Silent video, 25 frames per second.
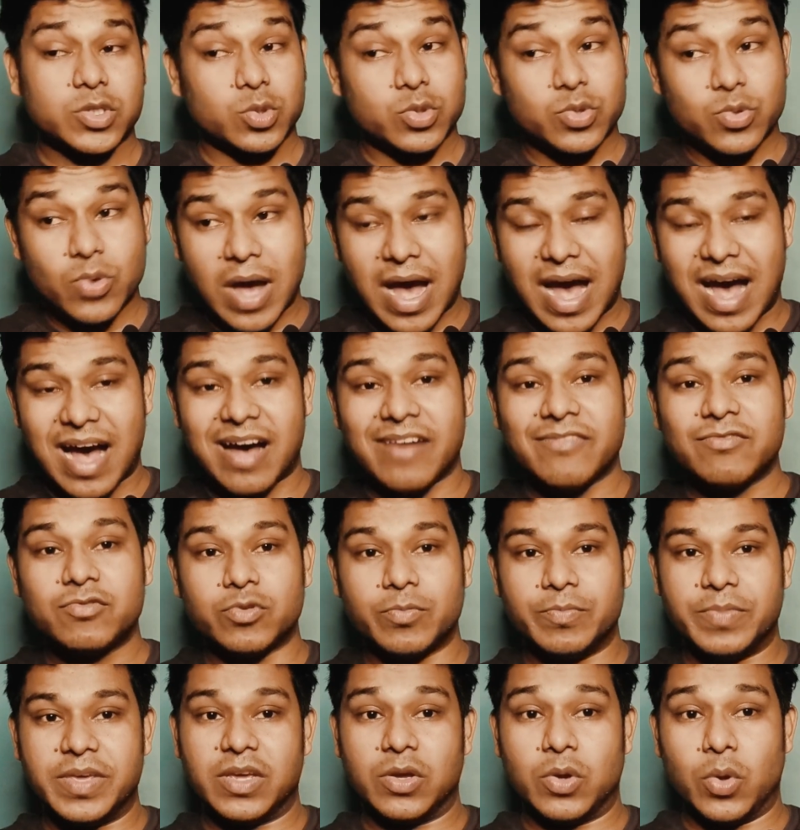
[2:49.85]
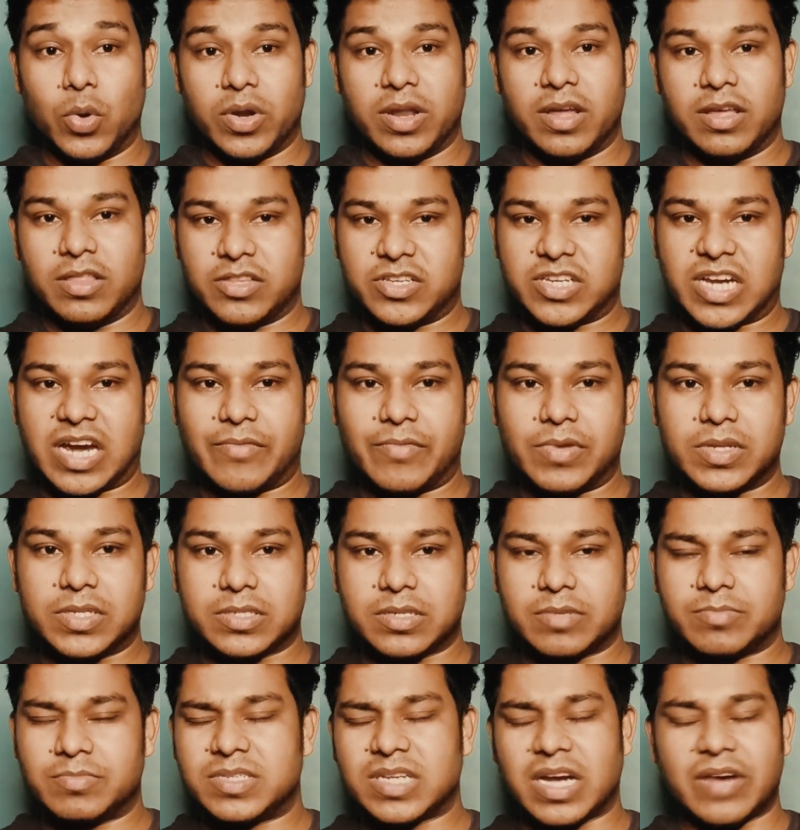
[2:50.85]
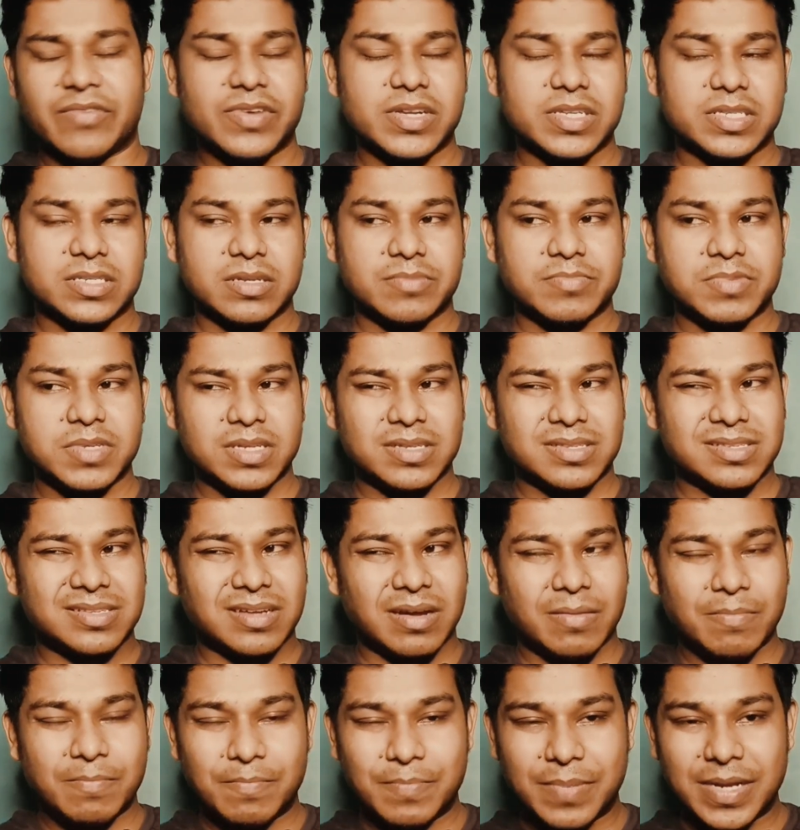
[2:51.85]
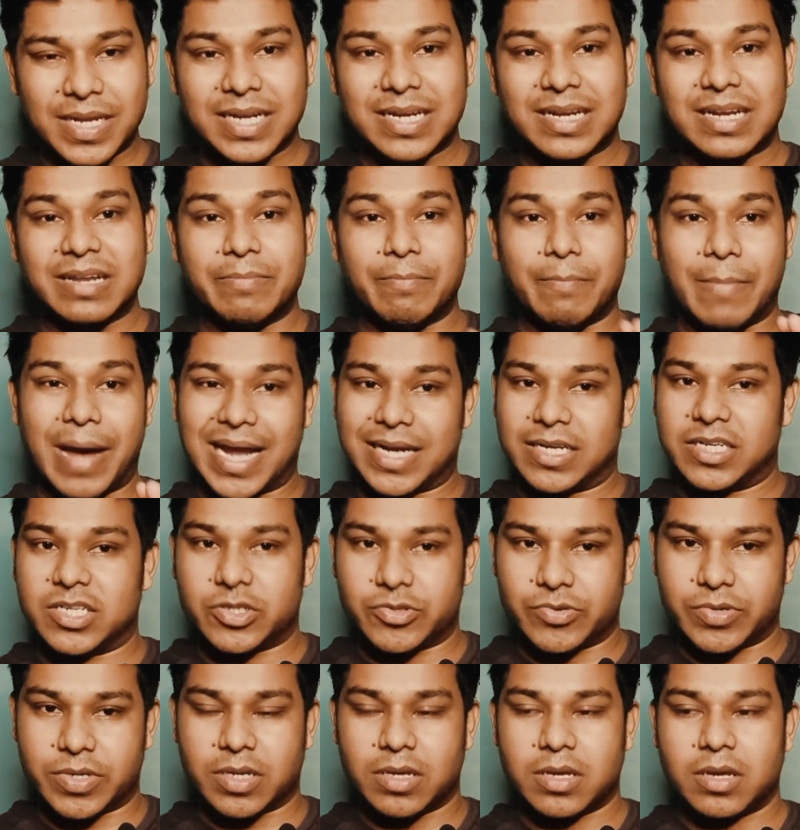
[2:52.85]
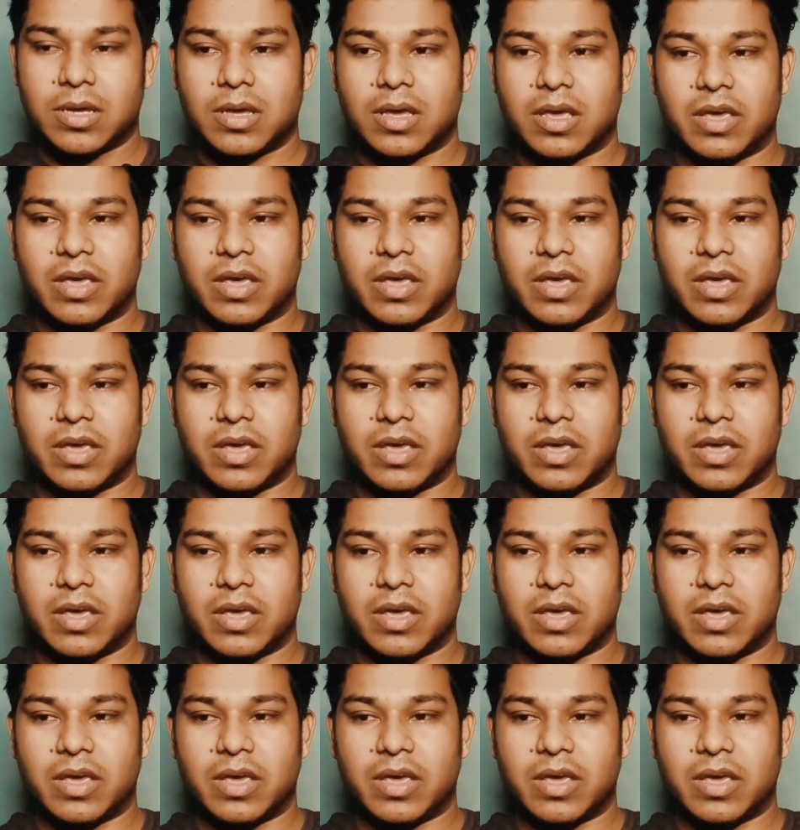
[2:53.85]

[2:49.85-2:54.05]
So you have to be good in JavaScript. JavaScript is completely mandatory.